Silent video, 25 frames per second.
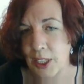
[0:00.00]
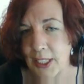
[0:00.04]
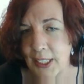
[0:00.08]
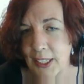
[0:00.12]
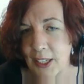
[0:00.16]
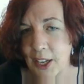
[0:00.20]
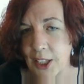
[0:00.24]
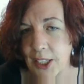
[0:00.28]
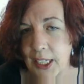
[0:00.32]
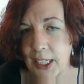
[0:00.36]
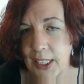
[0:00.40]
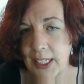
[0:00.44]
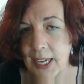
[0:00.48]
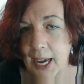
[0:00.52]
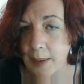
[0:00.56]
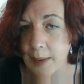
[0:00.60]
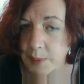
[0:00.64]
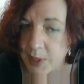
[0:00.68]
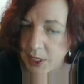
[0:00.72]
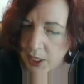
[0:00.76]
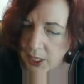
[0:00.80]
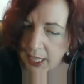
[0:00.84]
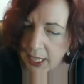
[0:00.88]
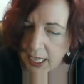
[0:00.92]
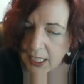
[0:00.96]
all the time? So
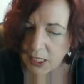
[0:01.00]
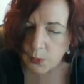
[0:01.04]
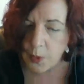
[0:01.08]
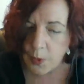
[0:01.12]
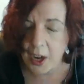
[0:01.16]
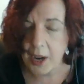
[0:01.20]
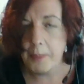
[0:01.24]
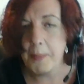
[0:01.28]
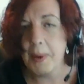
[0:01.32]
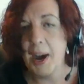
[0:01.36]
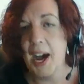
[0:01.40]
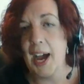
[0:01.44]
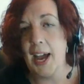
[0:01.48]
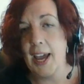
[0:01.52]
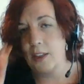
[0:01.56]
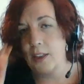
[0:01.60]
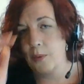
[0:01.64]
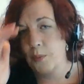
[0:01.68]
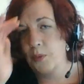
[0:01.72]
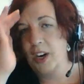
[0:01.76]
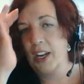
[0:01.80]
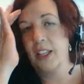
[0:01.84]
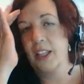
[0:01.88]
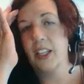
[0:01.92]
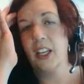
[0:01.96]
that's one of my
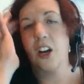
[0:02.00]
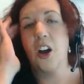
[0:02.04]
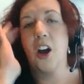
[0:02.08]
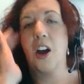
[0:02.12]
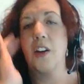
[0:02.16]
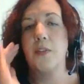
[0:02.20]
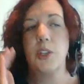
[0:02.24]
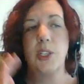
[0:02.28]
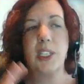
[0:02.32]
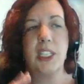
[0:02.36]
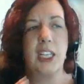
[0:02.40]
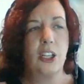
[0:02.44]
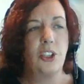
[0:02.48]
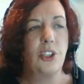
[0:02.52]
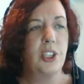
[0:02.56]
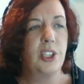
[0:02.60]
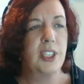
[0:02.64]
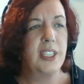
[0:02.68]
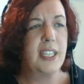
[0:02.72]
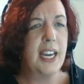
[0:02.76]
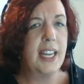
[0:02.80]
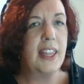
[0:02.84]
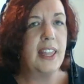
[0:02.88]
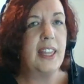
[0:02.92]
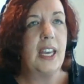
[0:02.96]
one of the conversations I
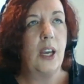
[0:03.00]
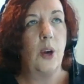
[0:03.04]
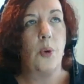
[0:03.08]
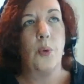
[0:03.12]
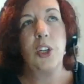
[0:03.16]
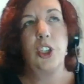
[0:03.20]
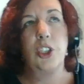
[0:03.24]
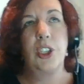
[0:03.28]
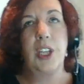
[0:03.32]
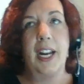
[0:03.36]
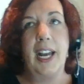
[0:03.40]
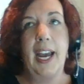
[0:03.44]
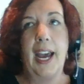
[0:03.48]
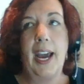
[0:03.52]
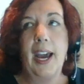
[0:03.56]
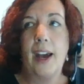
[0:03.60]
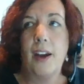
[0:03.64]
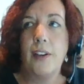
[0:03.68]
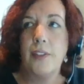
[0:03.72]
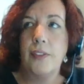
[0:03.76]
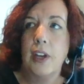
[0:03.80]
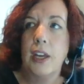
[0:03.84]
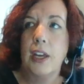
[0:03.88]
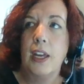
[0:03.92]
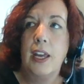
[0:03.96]
think we should have.
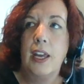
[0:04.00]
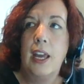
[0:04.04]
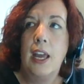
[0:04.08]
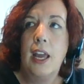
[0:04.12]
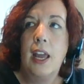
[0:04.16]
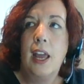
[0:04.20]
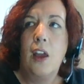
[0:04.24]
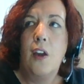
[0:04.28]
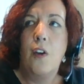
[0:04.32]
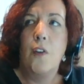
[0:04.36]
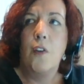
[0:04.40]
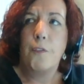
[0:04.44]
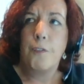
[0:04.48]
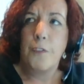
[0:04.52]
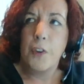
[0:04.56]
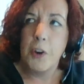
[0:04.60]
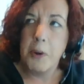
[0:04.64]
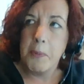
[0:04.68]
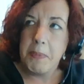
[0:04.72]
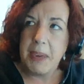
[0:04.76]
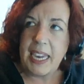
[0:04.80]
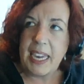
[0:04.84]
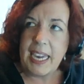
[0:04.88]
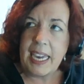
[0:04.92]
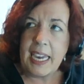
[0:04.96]
For
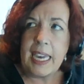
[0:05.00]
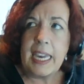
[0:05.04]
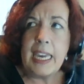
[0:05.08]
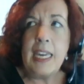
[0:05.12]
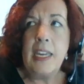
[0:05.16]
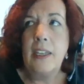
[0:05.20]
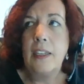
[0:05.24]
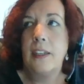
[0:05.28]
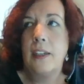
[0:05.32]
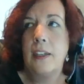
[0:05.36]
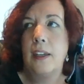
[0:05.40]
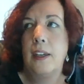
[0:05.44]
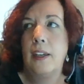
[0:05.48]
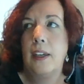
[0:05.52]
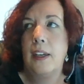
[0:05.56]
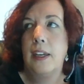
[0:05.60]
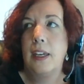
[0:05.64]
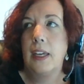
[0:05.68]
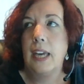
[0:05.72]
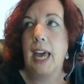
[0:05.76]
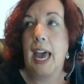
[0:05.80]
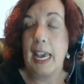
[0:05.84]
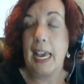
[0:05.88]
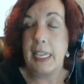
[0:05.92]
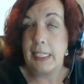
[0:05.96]
me,
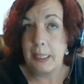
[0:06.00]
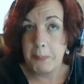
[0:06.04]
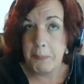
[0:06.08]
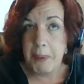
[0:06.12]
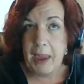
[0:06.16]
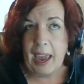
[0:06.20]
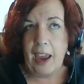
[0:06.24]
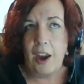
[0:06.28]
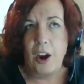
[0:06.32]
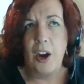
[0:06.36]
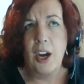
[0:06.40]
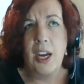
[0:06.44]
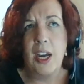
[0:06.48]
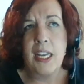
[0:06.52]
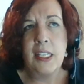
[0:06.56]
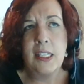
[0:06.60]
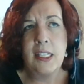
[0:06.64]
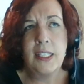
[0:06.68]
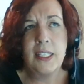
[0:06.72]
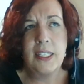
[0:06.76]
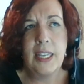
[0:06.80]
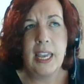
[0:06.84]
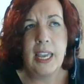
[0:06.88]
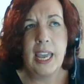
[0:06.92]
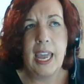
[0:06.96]
as a
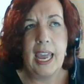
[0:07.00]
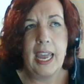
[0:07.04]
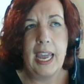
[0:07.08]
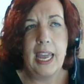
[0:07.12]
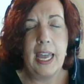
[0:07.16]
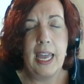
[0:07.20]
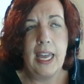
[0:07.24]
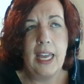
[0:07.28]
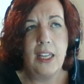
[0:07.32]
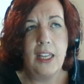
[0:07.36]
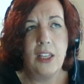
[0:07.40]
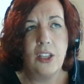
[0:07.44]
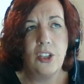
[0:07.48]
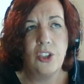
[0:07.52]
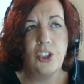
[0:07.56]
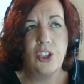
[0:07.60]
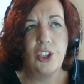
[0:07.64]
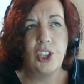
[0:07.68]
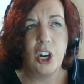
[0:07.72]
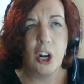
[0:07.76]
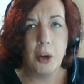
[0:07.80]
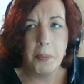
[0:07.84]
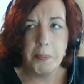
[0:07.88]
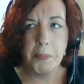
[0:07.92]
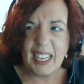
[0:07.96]
parent, and you
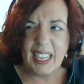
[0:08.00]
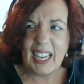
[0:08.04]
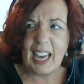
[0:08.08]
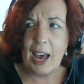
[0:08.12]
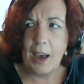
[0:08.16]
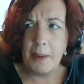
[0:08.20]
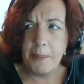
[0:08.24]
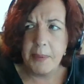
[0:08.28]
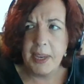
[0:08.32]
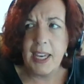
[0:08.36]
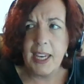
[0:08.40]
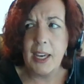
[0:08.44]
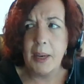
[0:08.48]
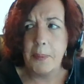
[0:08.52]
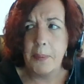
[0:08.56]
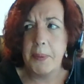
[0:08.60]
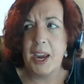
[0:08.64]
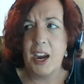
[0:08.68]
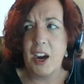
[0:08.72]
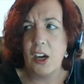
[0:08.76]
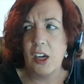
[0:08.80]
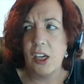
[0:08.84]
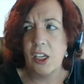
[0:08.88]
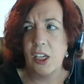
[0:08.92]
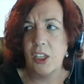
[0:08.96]
know, becoming a
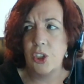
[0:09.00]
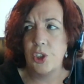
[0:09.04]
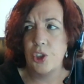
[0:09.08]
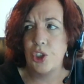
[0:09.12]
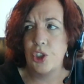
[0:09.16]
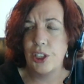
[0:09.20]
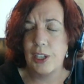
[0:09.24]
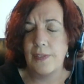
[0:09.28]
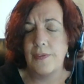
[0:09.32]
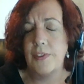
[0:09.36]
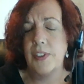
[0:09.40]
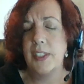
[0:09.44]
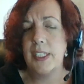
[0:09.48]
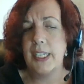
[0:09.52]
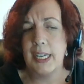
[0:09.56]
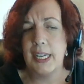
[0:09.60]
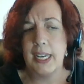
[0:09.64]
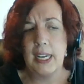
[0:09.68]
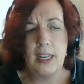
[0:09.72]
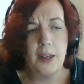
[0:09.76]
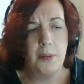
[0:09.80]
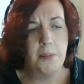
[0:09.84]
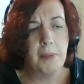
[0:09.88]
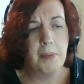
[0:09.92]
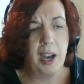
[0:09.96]
parent
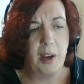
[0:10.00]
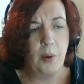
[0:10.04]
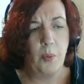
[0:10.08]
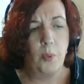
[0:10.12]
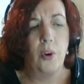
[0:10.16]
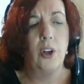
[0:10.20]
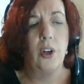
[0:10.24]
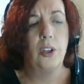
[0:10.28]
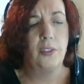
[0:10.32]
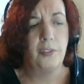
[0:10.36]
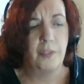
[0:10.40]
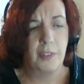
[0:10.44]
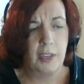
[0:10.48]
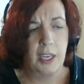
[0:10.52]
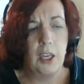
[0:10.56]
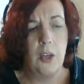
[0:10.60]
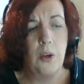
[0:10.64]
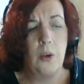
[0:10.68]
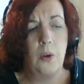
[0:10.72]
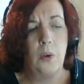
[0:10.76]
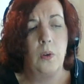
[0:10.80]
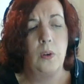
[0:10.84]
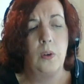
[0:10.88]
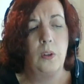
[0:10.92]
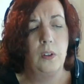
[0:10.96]
shifted my
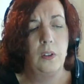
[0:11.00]
worldview